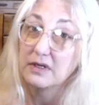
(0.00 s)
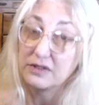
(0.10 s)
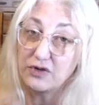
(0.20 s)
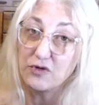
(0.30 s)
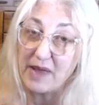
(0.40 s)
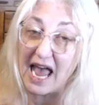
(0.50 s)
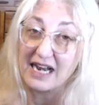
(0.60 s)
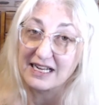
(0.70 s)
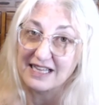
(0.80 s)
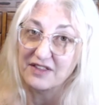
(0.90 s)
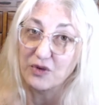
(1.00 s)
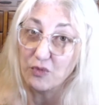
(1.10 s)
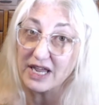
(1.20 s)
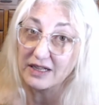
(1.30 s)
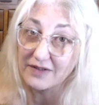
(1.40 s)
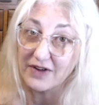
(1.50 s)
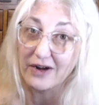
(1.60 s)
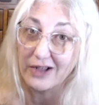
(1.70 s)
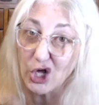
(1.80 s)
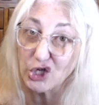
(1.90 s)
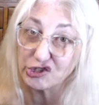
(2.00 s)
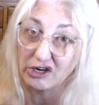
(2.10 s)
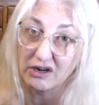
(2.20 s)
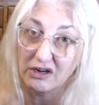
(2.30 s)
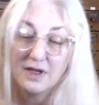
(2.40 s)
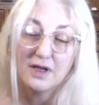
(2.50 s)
Too bad it's at the wheel of our culture.